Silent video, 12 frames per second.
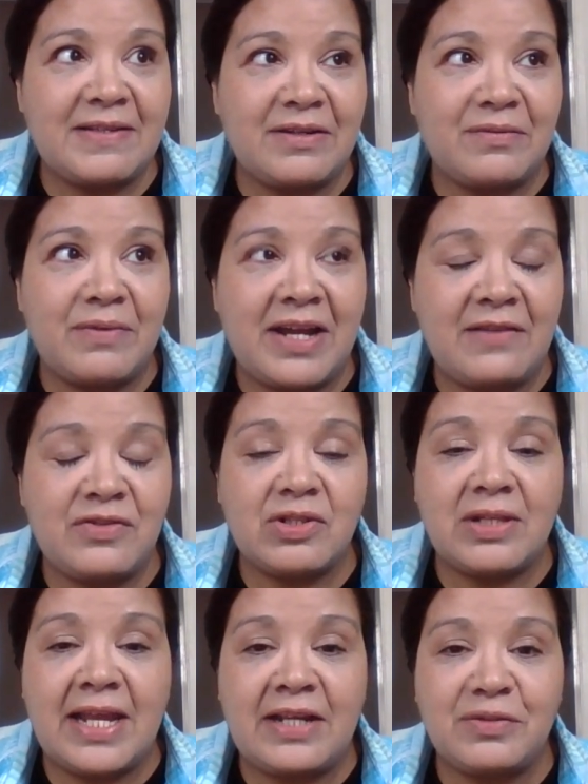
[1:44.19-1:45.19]
it arrived
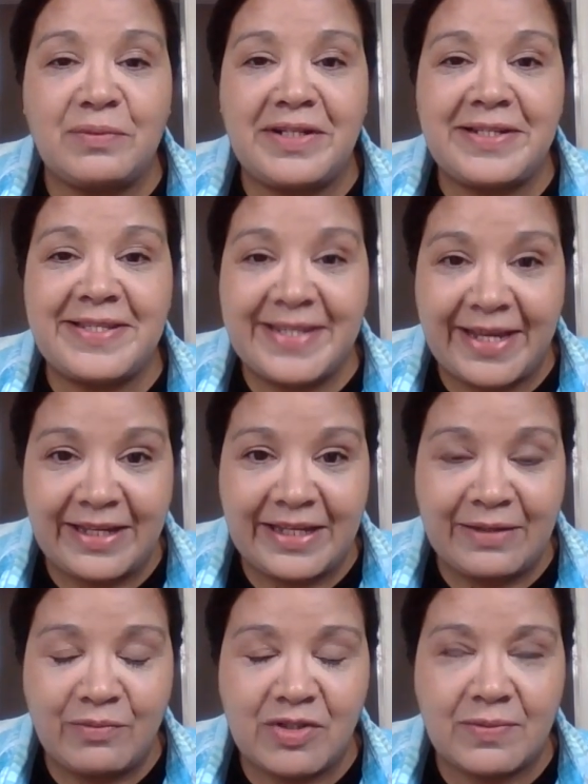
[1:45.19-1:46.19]
July
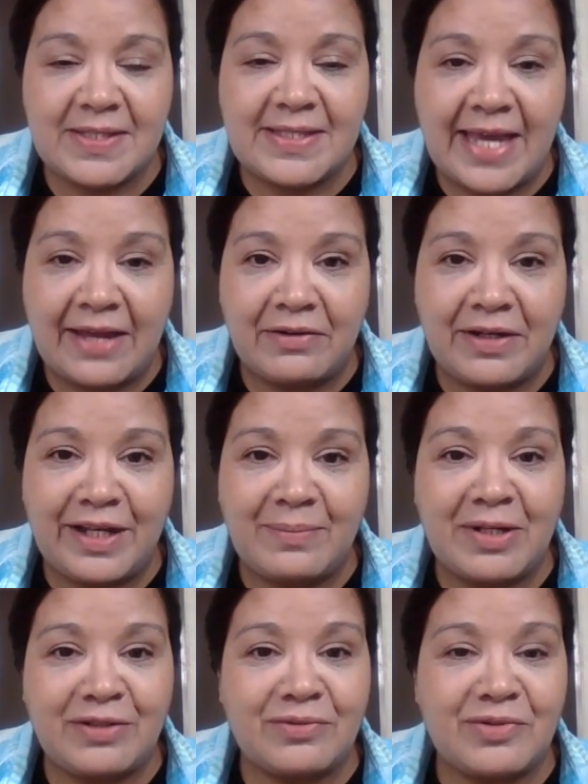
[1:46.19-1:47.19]
22nd, which was Saturday,
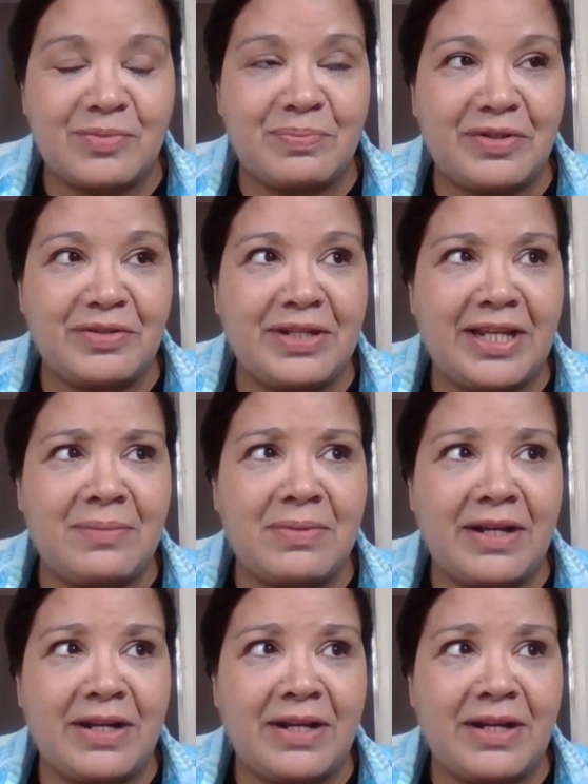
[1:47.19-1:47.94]
my daughter's birthday.